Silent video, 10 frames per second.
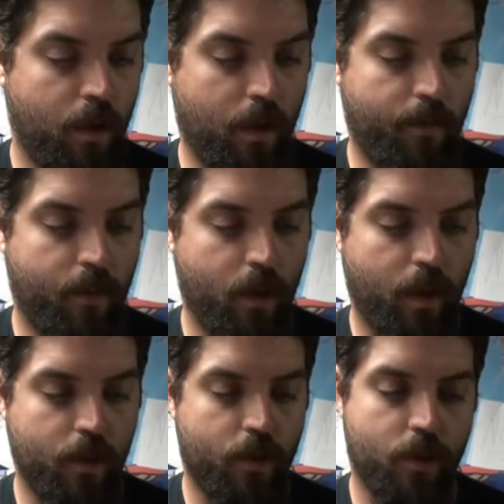I'm
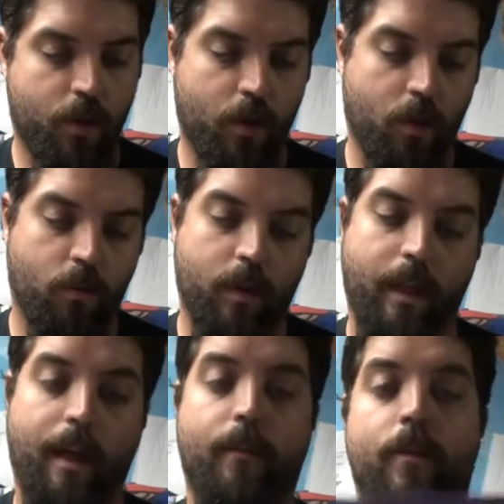not sure what
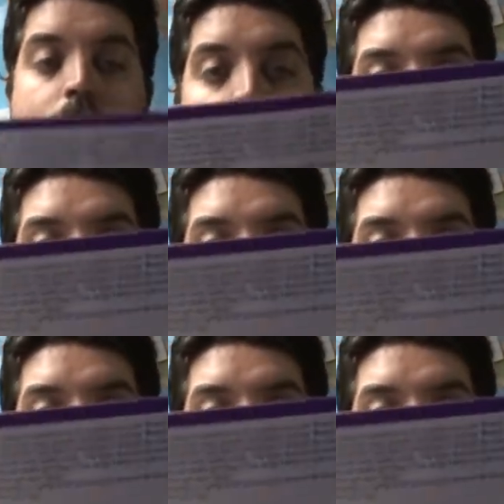game this